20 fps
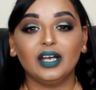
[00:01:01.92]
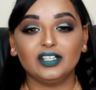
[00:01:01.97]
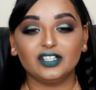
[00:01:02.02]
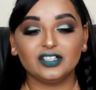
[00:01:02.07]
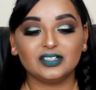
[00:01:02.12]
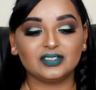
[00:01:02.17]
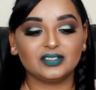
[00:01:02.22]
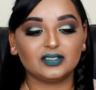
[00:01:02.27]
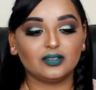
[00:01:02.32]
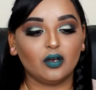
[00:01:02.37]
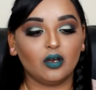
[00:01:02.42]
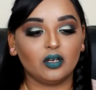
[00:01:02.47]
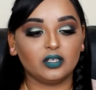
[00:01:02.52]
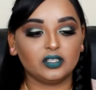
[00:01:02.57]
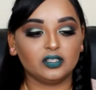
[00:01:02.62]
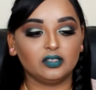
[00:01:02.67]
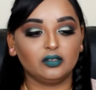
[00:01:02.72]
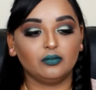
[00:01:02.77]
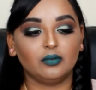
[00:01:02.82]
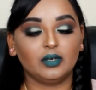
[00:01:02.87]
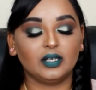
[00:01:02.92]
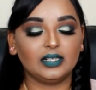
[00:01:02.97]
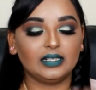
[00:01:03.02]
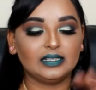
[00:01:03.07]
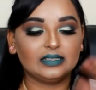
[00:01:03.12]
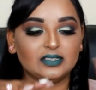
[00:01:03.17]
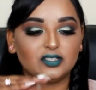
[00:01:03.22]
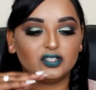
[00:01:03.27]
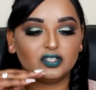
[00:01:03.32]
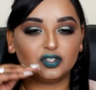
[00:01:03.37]
I just thought you know what
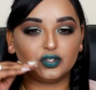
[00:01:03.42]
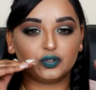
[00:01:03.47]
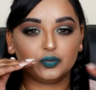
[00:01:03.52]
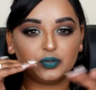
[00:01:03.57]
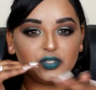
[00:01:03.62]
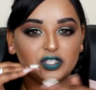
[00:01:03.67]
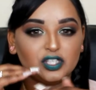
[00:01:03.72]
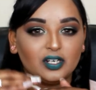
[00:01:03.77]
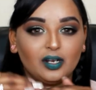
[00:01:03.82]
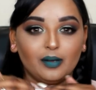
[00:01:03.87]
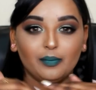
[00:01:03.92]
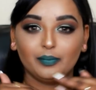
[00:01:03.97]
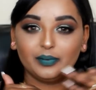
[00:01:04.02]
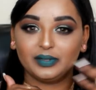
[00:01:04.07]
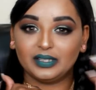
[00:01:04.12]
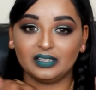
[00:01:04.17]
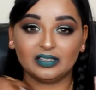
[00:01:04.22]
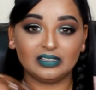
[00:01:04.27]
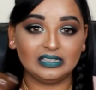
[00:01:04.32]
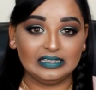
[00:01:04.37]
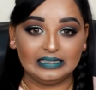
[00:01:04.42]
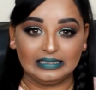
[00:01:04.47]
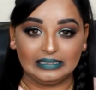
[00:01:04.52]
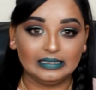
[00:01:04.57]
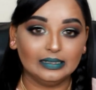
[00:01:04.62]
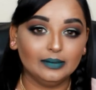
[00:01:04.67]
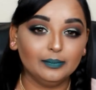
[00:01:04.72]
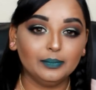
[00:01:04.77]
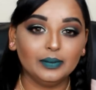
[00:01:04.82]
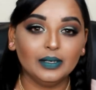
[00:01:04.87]
let's just switch it up with the green
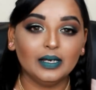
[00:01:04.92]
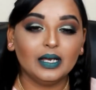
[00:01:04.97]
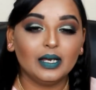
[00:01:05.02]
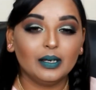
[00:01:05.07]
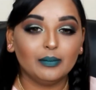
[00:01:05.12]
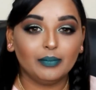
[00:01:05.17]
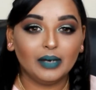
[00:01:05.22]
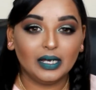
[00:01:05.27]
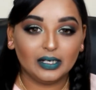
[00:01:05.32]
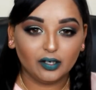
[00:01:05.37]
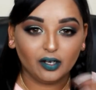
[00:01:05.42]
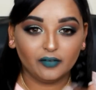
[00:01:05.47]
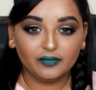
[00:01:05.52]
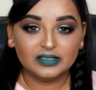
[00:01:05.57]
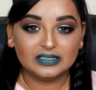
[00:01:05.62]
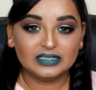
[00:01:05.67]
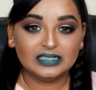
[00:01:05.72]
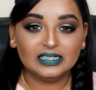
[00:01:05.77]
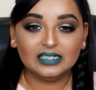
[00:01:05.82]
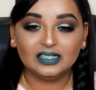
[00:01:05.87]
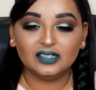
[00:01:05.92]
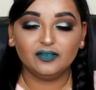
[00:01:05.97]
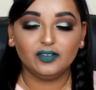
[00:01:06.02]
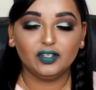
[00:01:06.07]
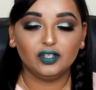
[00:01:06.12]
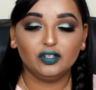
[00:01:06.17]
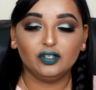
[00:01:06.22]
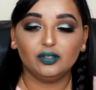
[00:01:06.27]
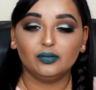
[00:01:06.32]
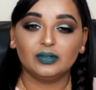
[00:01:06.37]
lip but obviously in the
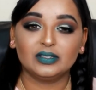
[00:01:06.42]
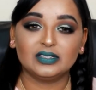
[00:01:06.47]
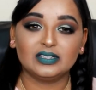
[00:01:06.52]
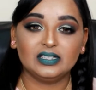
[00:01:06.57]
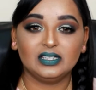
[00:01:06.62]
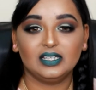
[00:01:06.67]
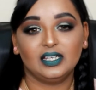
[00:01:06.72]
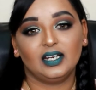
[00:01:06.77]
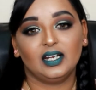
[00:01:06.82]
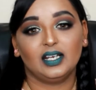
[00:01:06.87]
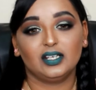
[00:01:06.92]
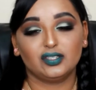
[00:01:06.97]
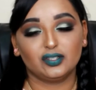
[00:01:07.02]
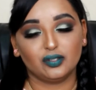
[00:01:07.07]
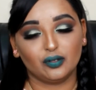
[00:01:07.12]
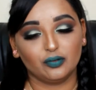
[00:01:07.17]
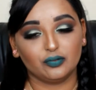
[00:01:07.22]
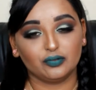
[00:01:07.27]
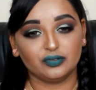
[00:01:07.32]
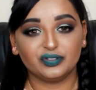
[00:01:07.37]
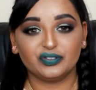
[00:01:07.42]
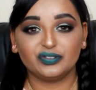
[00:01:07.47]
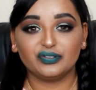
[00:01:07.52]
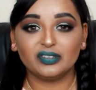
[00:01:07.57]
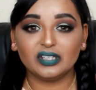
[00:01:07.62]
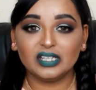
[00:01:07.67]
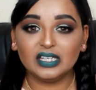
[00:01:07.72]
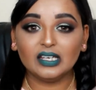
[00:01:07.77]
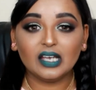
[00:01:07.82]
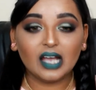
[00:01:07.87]
video you will see that I chose
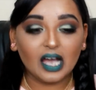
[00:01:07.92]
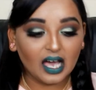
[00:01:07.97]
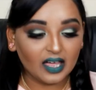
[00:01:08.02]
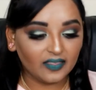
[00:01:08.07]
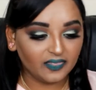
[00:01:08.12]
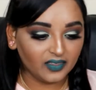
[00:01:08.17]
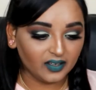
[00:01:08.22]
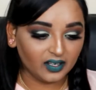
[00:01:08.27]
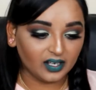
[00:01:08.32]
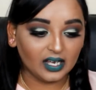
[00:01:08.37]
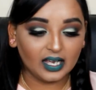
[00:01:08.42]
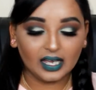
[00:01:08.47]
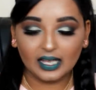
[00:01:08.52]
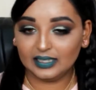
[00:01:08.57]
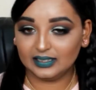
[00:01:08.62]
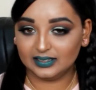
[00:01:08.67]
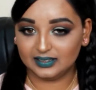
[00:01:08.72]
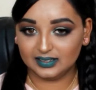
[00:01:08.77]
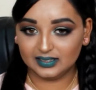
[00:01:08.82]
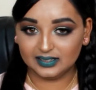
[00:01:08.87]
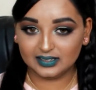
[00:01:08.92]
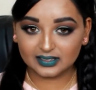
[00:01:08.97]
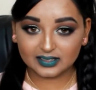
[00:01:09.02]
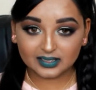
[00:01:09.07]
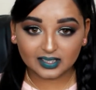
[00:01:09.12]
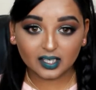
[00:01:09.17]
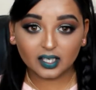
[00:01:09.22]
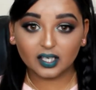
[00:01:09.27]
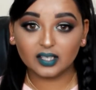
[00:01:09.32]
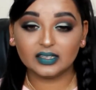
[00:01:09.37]
three other
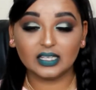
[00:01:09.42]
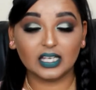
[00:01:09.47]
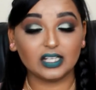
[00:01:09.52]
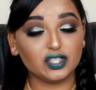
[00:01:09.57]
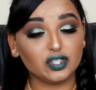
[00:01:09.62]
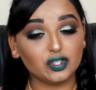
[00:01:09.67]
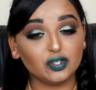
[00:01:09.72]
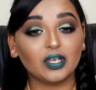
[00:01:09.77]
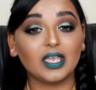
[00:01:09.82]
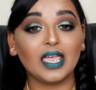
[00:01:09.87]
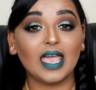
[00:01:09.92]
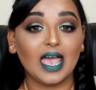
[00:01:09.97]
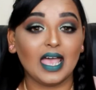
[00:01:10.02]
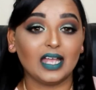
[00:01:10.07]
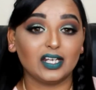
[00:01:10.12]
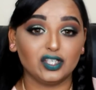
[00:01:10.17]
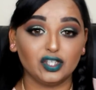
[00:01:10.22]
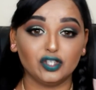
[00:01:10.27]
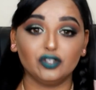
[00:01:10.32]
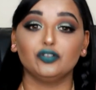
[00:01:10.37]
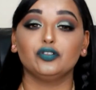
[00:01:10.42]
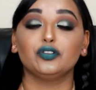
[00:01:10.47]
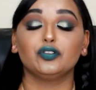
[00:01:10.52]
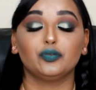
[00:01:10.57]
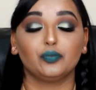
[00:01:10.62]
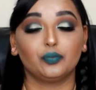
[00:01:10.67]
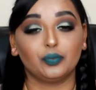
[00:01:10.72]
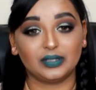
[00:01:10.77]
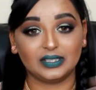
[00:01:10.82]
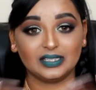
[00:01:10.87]
colors that you can
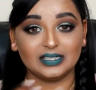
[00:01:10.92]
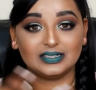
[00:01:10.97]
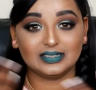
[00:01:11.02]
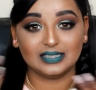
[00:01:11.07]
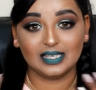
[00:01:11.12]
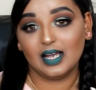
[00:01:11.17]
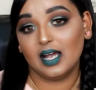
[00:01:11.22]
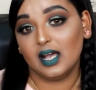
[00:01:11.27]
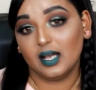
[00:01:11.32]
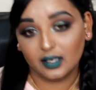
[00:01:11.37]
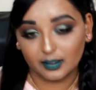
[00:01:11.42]
use with this